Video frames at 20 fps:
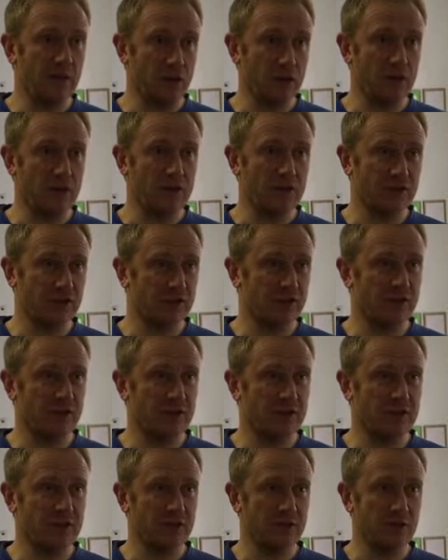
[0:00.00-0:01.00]
products or
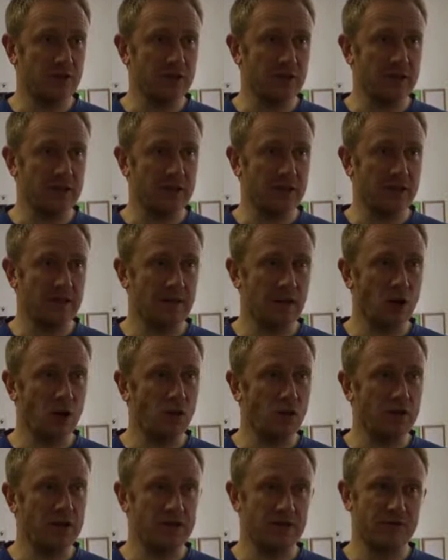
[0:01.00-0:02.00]
services using a
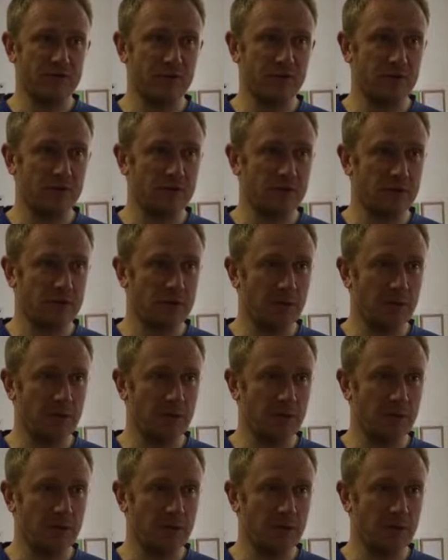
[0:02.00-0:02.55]
whole range of tools.